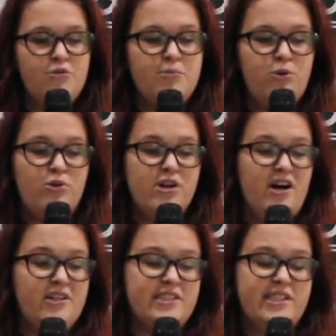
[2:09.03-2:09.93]
Report
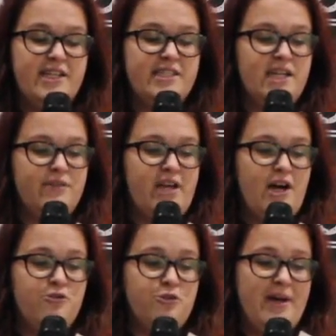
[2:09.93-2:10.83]
cards slid down the
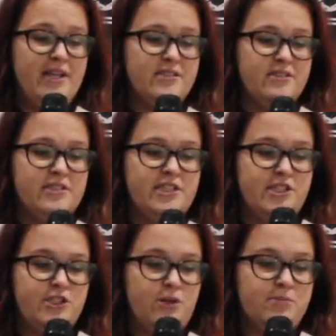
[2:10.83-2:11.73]
alphabet, and she
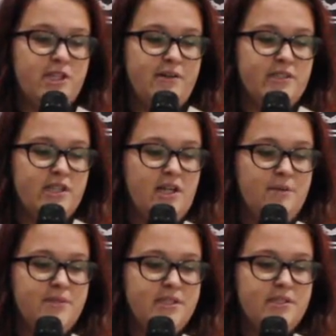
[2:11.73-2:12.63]
stopped going to
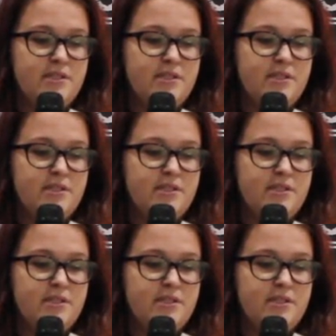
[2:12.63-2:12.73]
clubs.